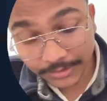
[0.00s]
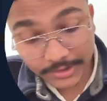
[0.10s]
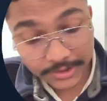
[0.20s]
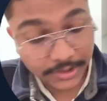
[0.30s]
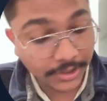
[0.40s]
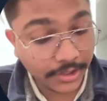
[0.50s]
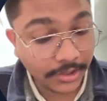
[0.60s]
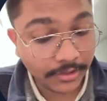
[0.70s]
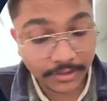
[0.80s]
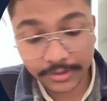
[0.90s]
the journey,
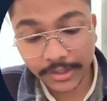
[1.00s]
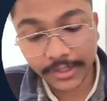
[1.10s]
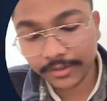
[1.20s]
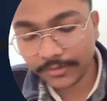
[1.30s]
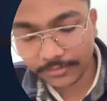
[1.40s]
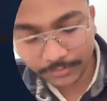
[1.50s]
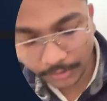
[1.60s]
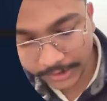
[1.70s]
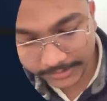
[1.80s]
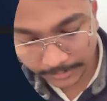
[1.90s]
like for
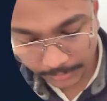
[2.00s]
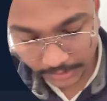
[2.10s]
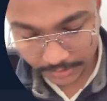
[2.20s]
example,